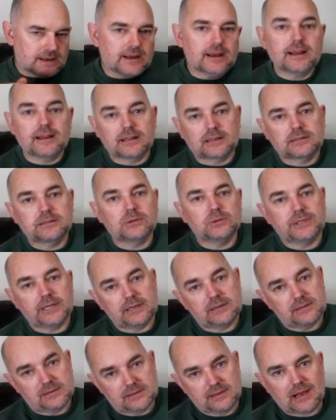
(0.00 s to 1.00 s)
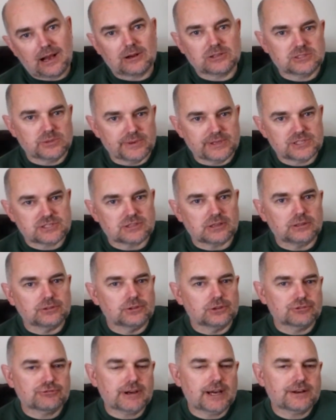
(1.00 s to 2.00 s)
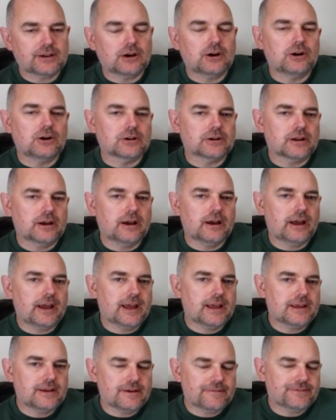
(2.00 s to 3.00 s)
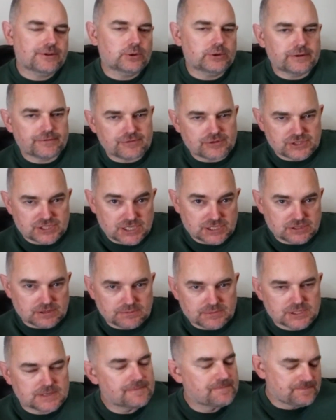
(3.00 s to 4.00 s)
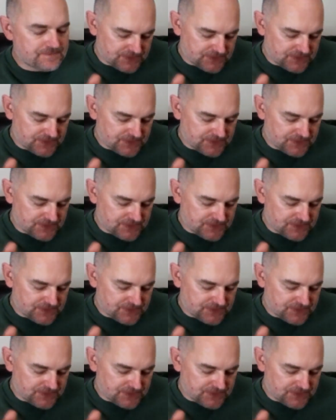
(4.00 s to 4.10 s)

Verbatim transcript: including how to install Node-RED on a few different systems.